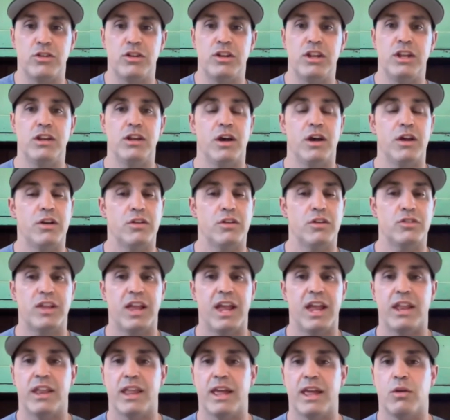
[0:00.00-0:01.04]
You need to
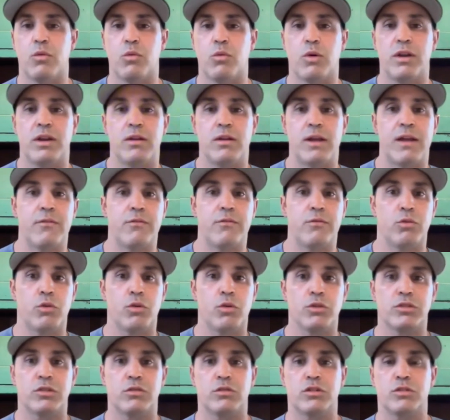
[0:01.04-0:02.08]
understand like what
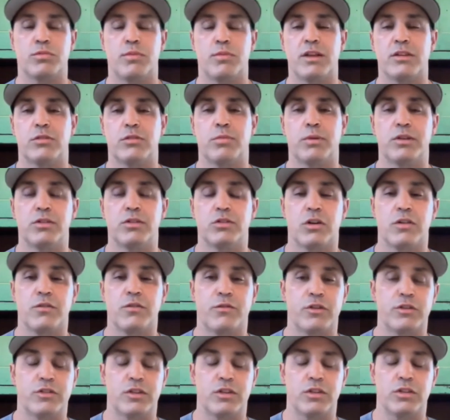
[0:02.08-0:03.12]
roles and responsibilities are on
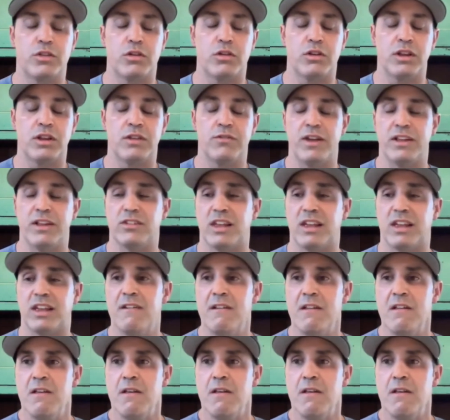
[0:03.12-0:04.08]
first and third defense. Like